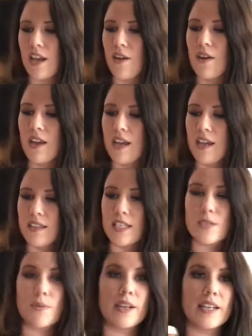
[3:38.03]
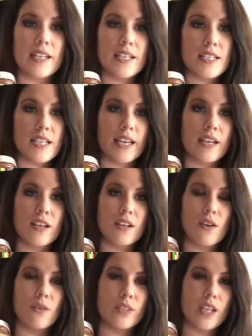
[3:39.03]
So this one is like
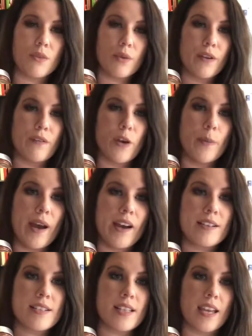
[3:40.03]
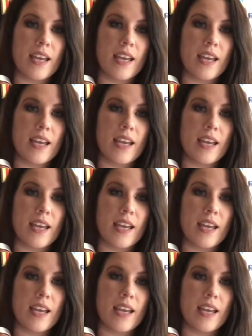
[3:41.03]
only three or four bucks,